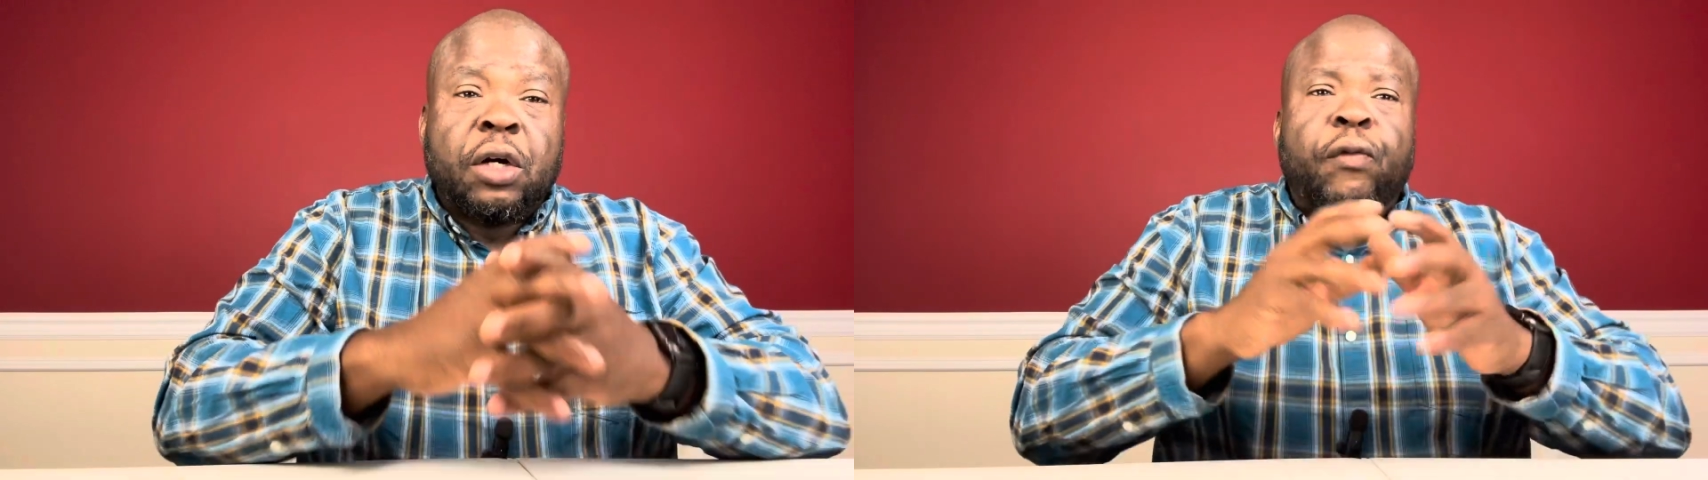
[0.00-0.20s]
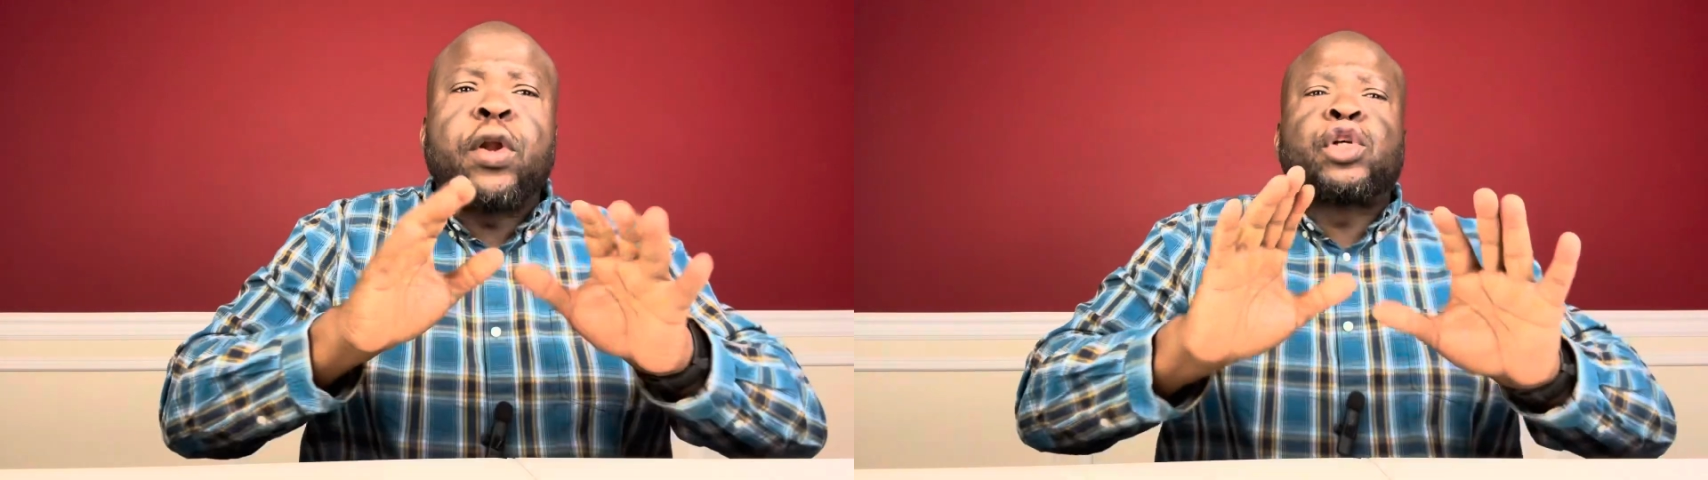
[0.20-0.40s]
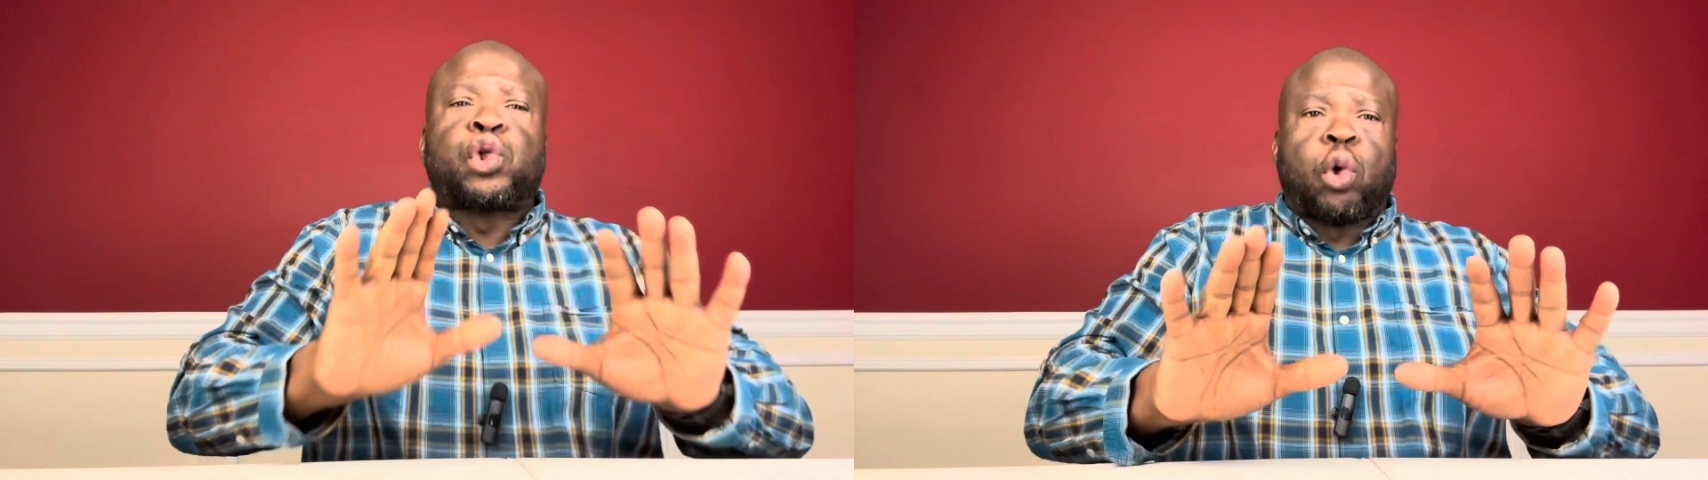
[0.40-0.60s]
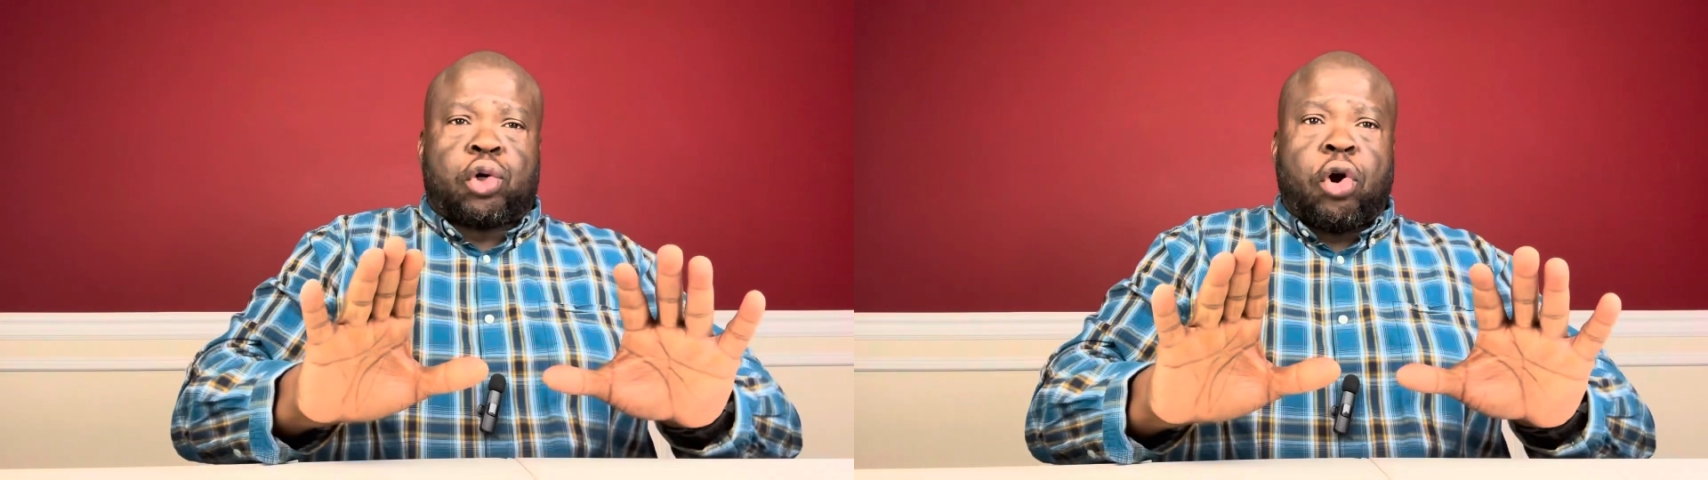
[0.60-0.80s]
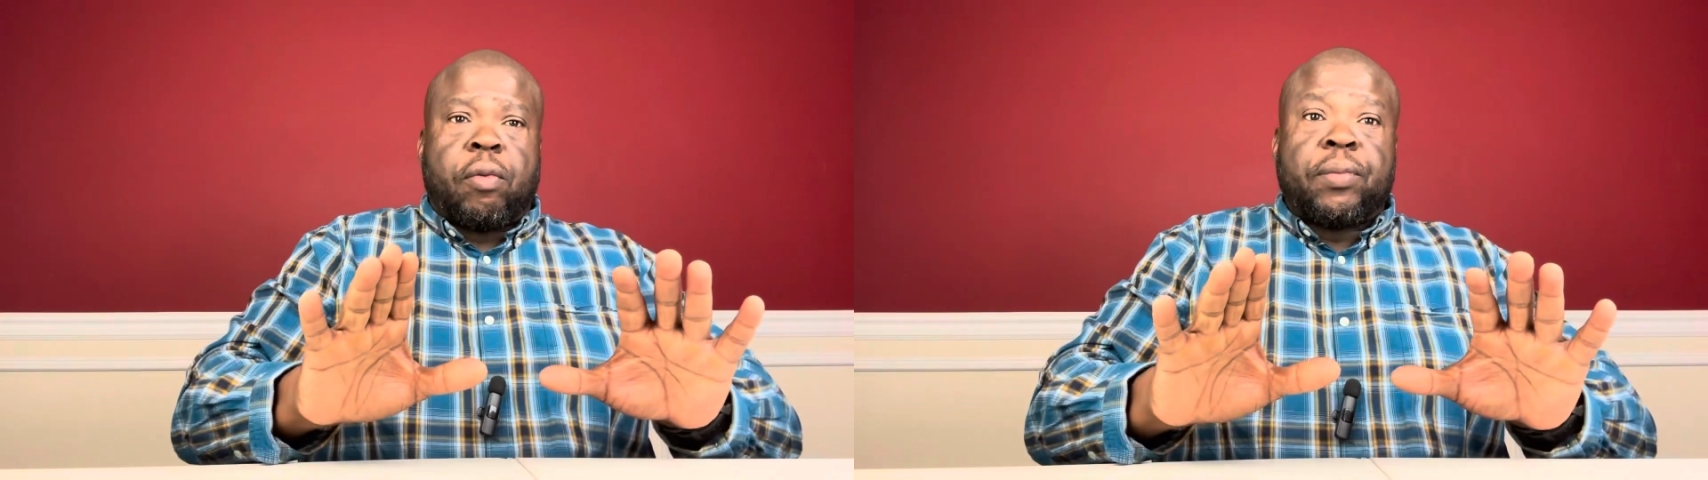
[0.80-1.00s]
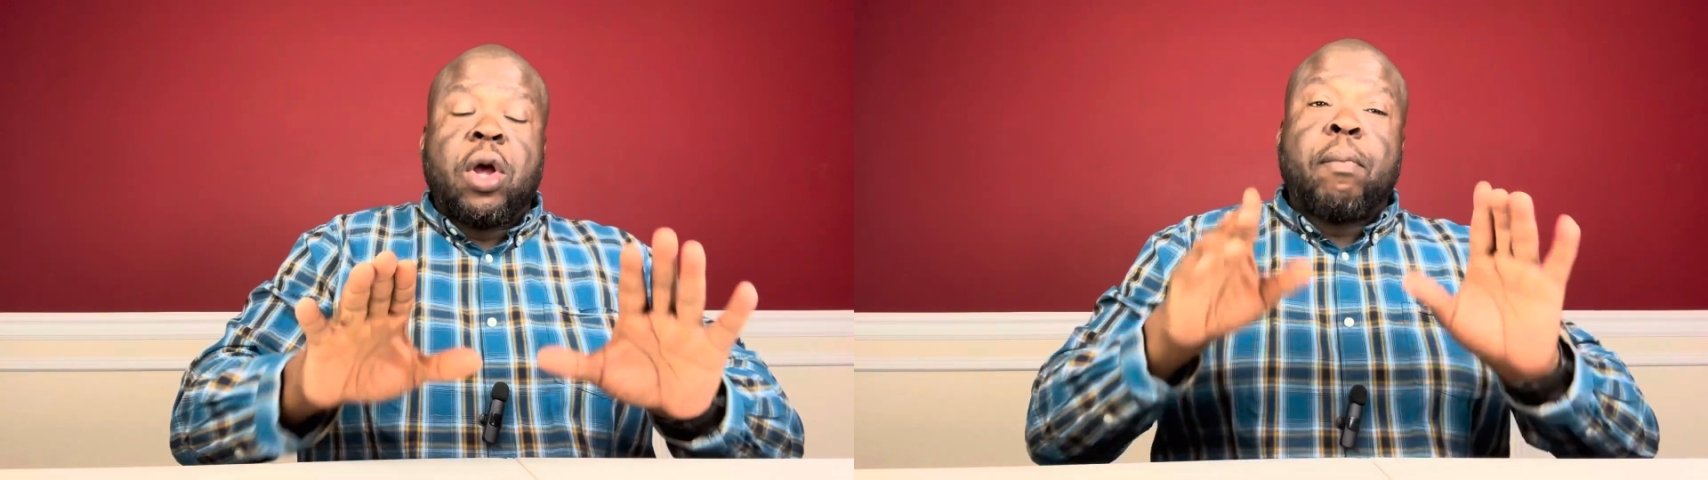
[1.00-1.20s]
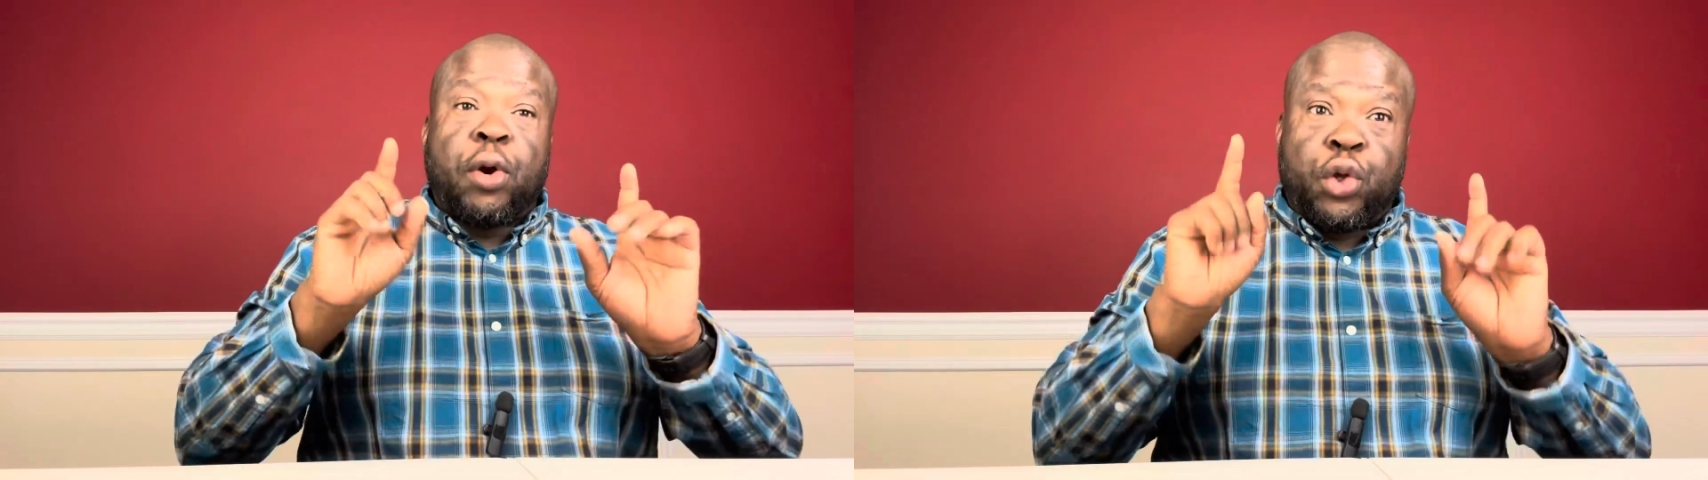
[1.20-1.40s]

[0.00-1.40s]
for the short term, but